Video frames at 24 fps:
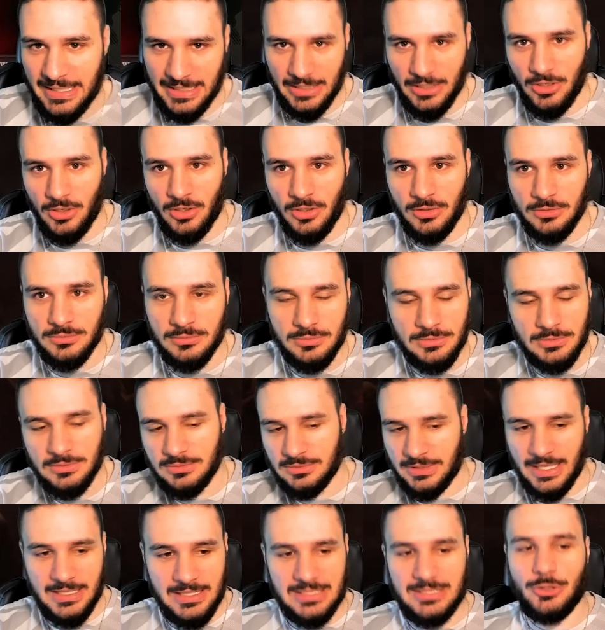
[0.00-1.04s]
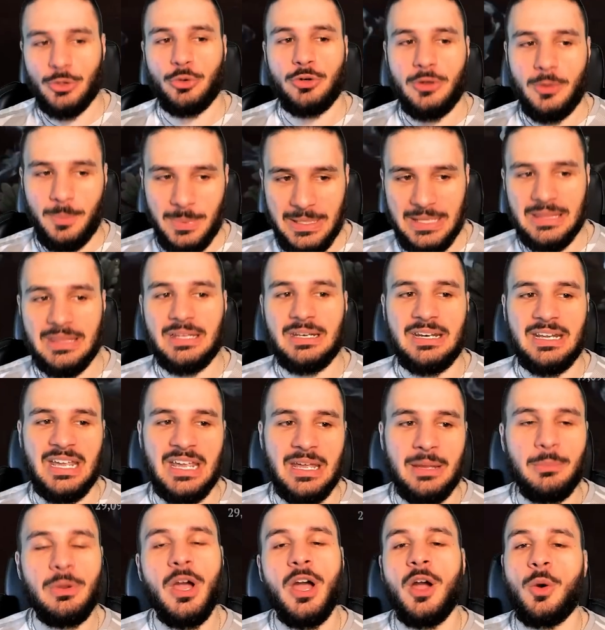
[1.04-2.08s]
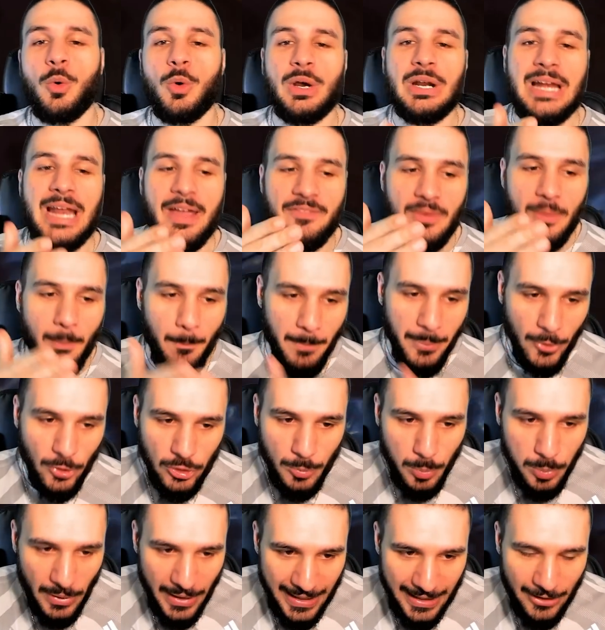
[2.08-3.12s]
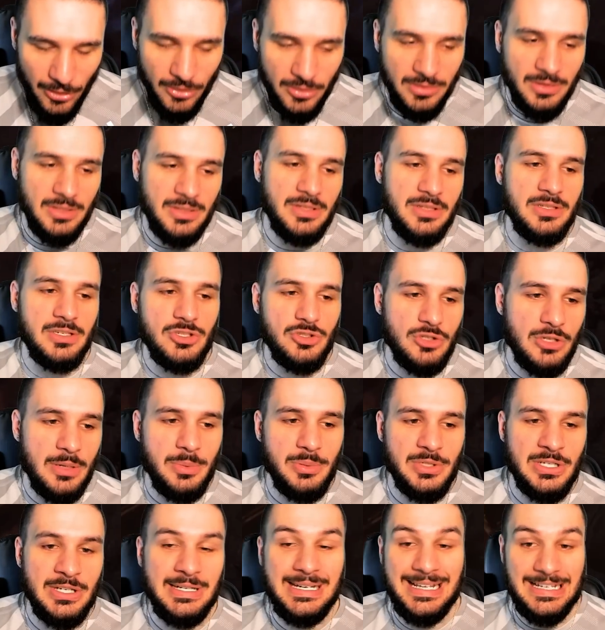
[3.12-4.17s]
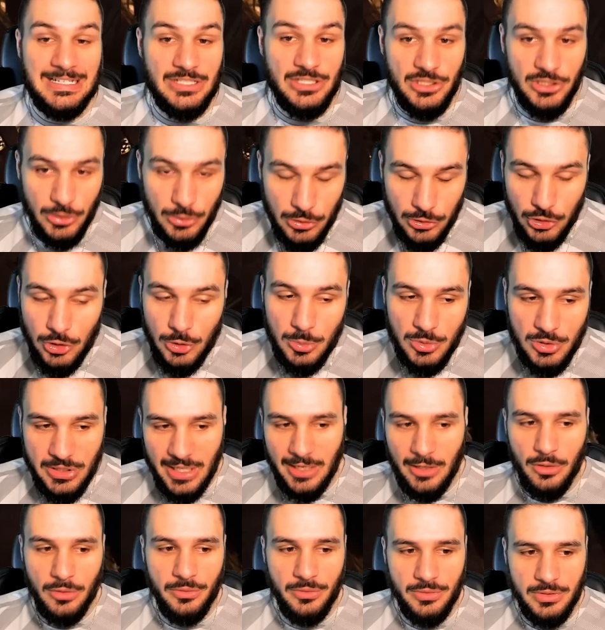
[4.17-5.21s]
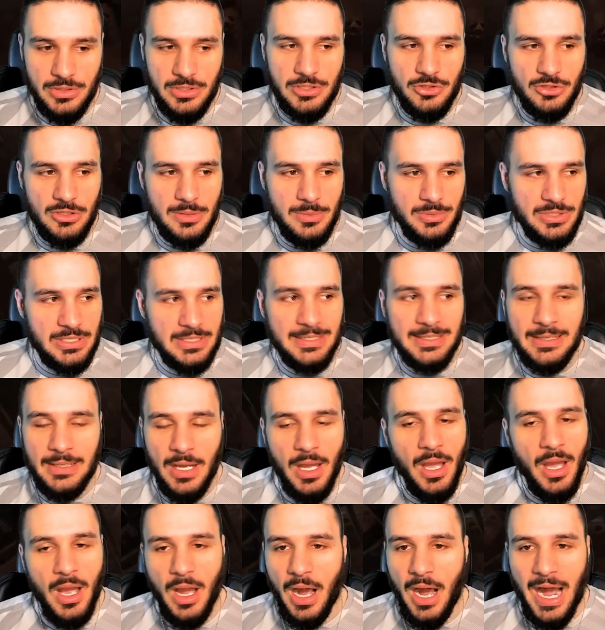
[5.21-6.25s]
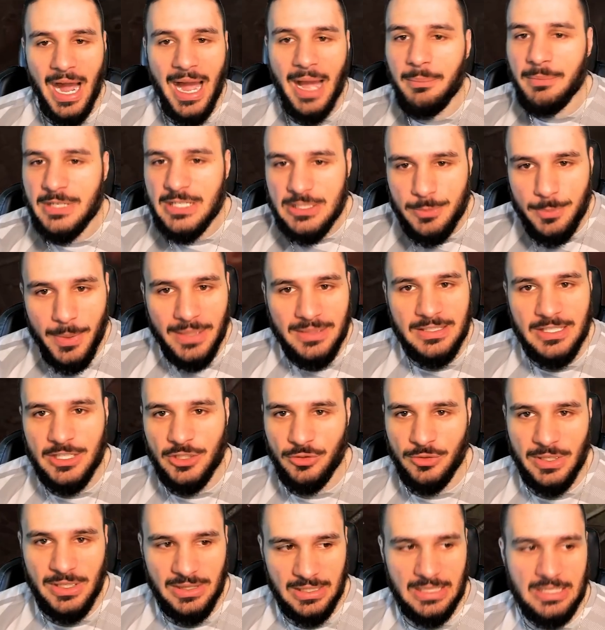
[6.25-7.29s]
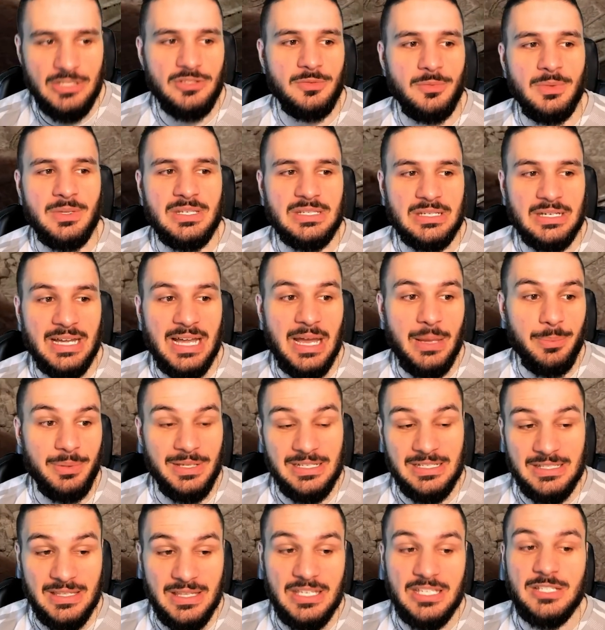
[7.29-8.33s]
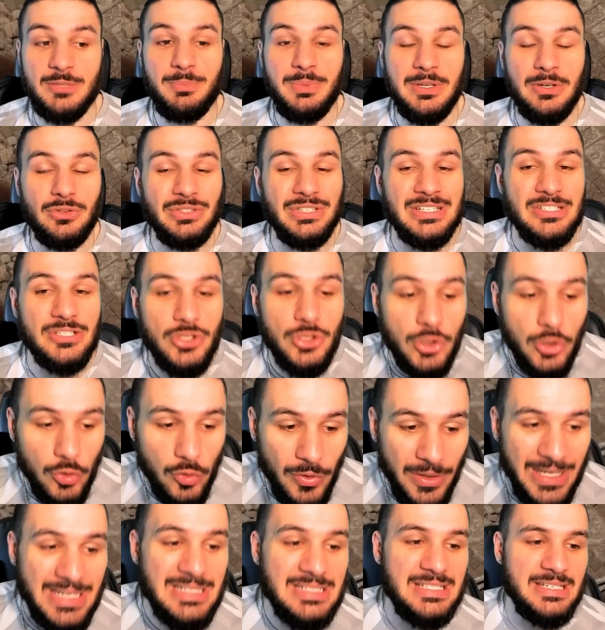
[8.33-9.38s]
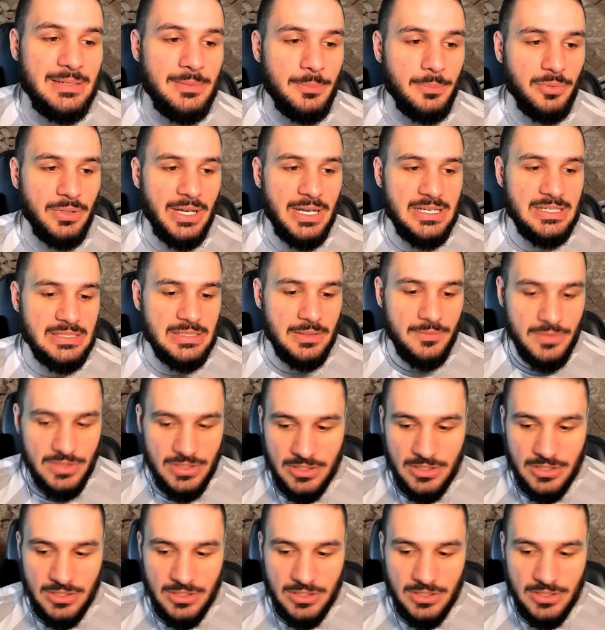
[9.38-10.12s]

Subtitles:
K-Galt. That's going to be the name. We're going to have a build planner in the description, his YouTube channel in the description. I'm expecting great things from this guy because this build is crazy impressive.